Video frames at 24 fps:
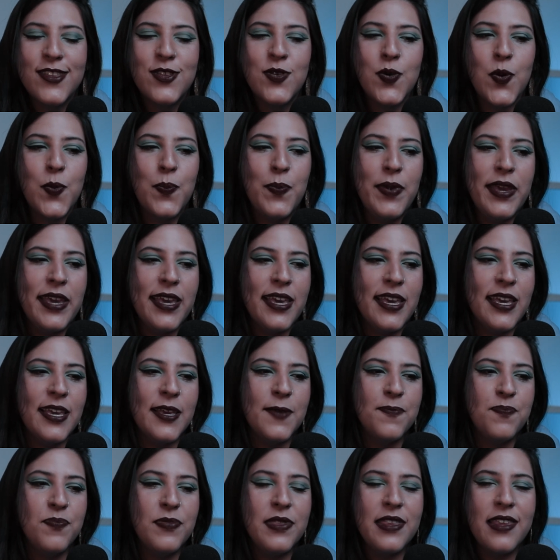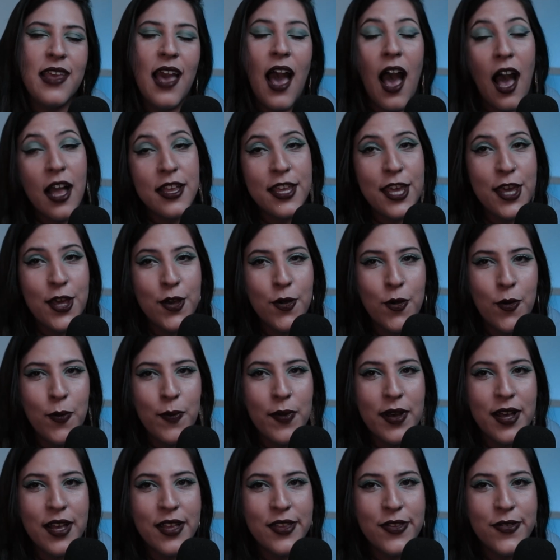to be
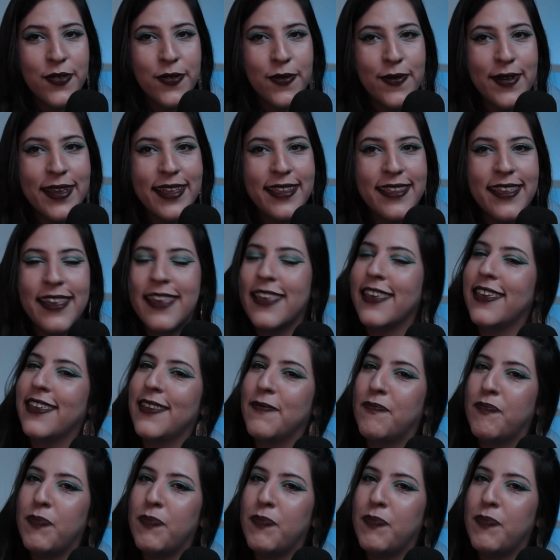unhuman with the